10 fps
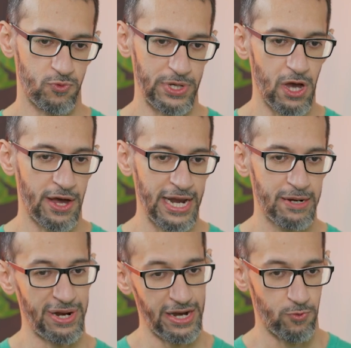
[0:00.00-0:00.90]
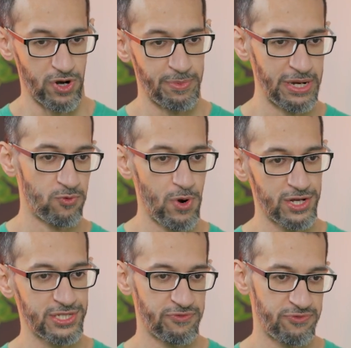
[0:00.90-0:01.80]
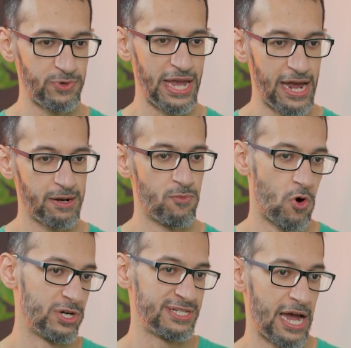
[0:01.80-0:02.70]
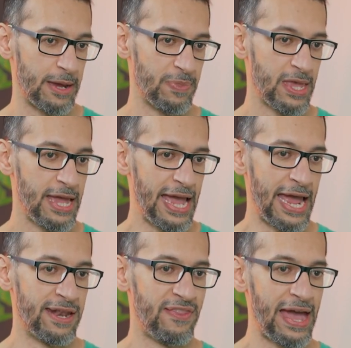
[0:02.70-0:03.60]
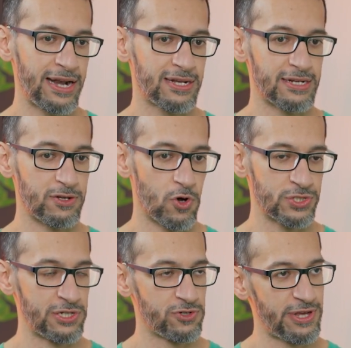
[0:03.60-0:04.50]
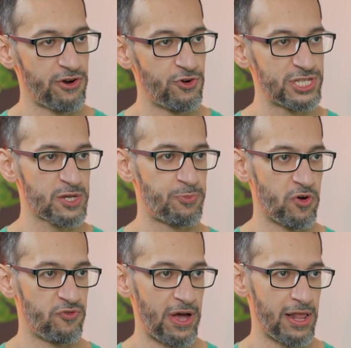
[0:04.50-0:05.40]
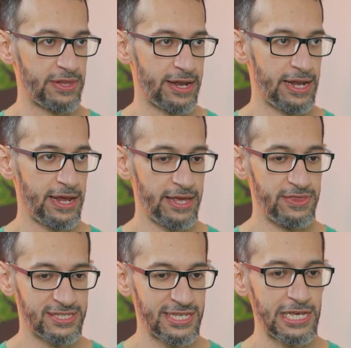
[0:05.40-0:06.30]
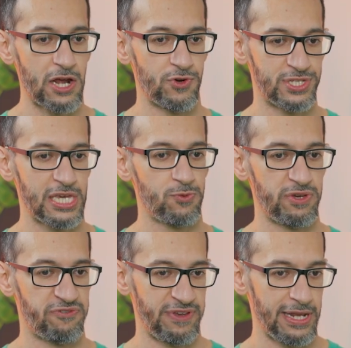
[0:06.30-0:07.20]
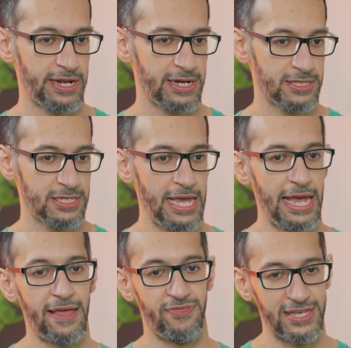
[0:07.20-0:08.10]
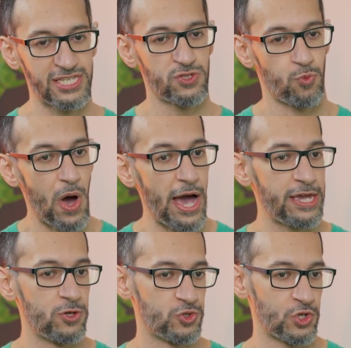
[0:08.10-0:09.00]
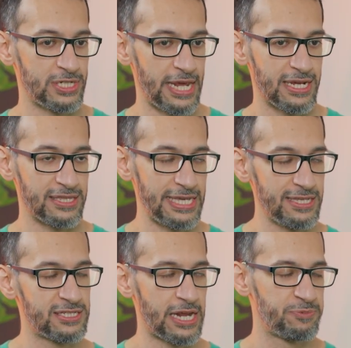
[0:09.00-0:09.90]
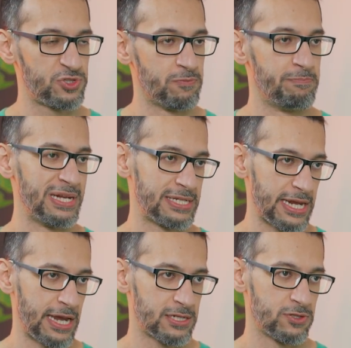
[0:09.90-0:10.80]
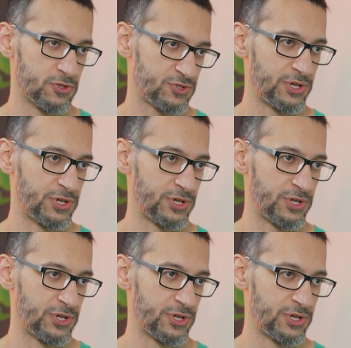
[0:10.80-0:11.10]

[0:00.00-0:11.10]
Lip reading: We got in, but it would have been worse if we had more time. And that goes into the risk profile. That this is how risky we feel it is. And this is why you should take these steps to mitigate those